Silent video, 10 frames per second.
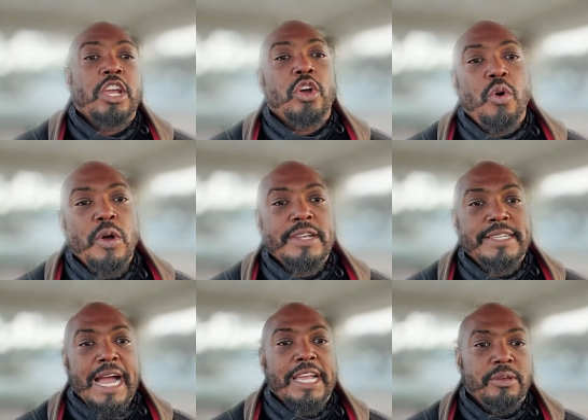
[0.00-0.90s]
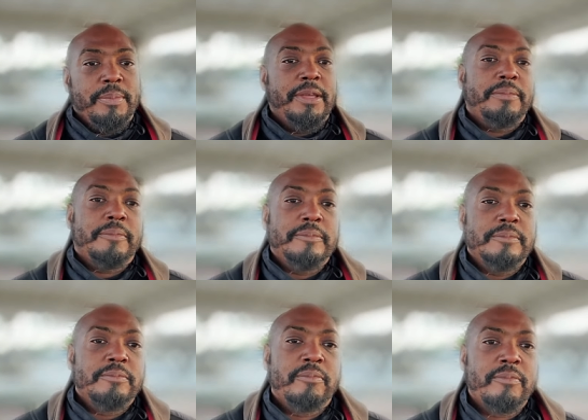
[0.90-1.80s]
court document,
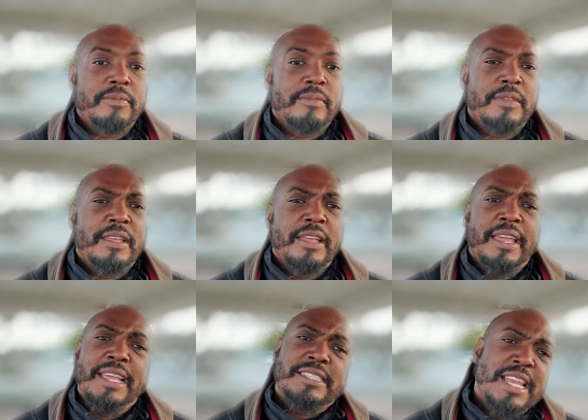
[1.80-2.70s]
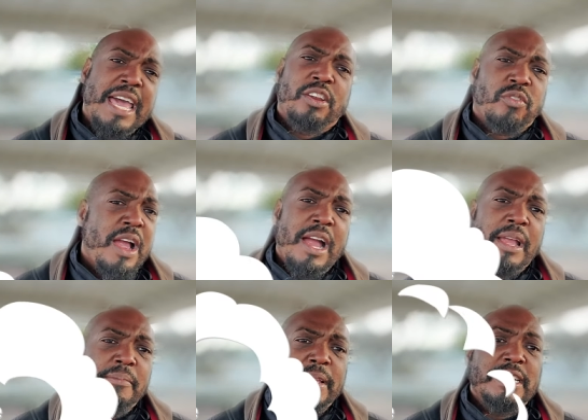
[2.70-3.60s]
it's not a crime
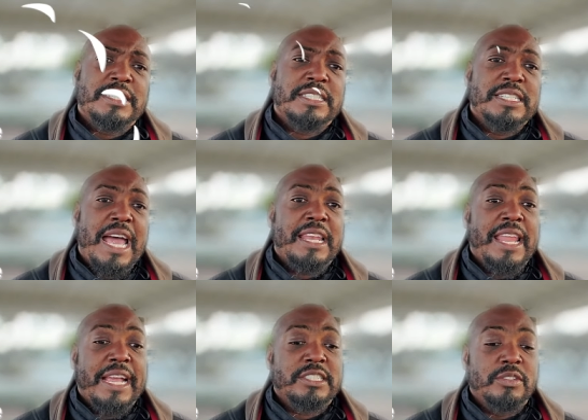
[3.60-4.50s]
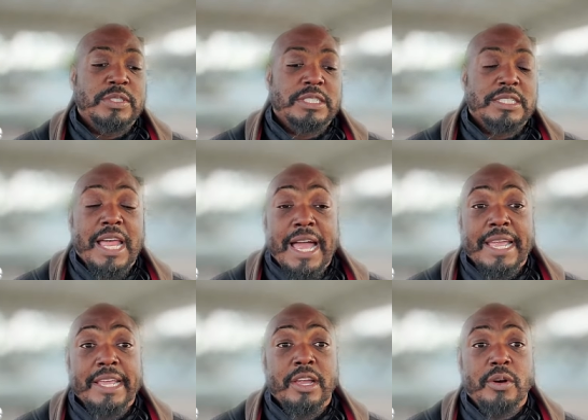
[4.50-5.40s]
because it's not like someone's
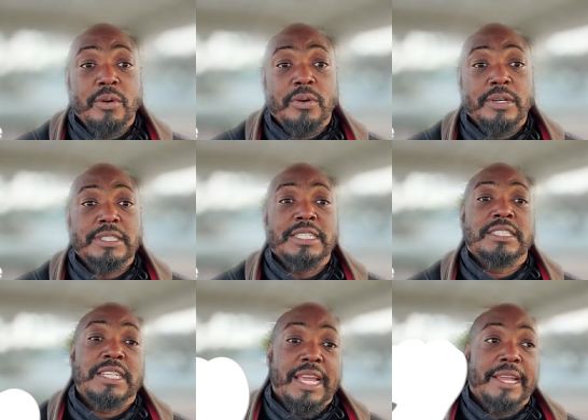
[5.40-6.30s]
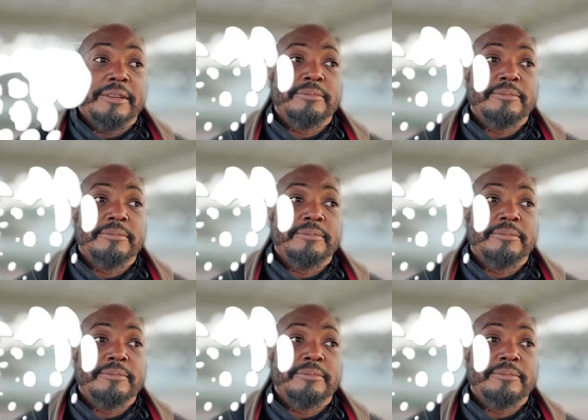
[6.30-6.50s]
lying on, let's say,